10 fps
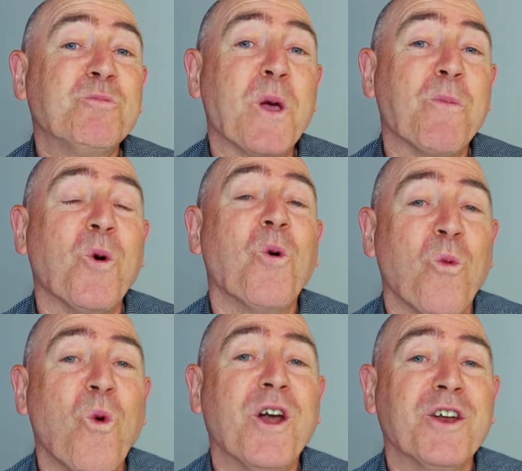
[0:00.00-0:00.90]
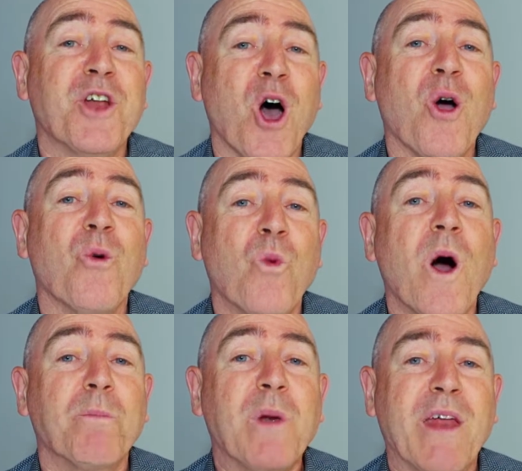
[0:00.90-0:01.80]
people want to know
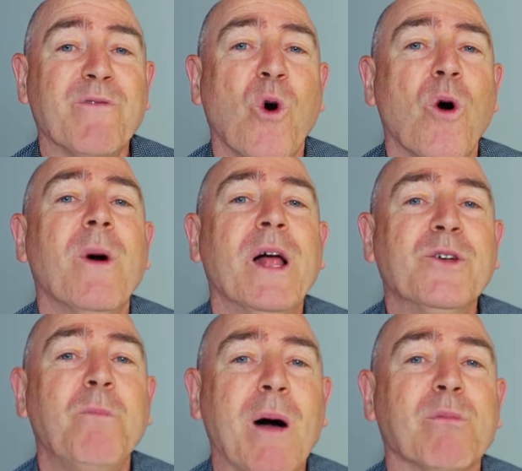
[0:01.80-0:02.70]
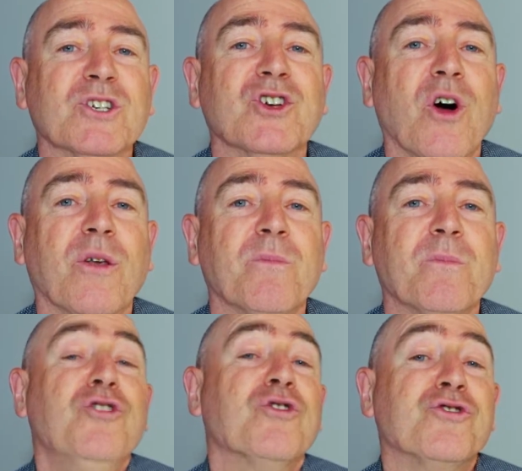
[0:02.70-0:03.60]
what platform to publish on.
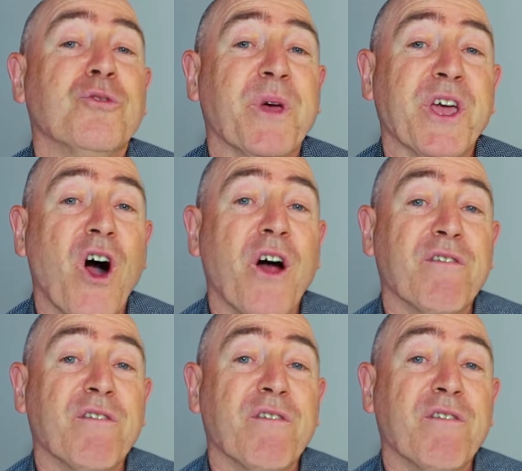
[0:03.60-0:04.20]
Should you be on